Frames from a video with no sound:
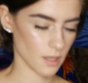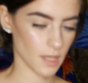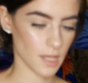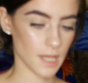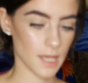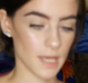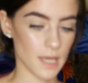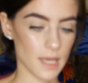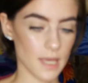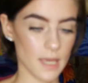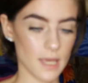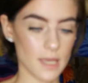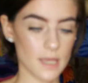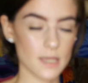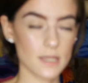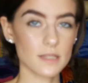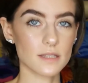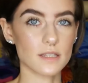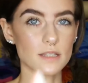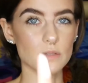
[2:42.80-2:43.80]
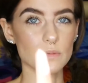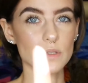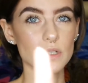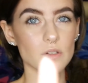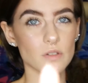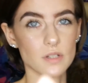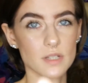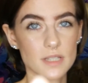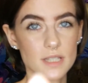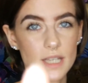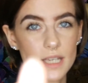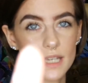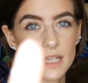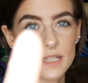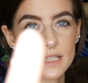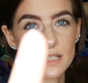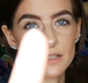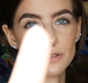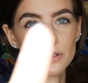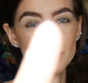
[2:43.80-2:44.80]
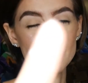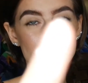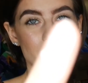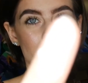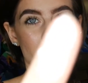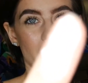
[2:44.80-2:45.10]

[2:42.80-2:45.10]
Okay, this is what it looks like. It's a little bit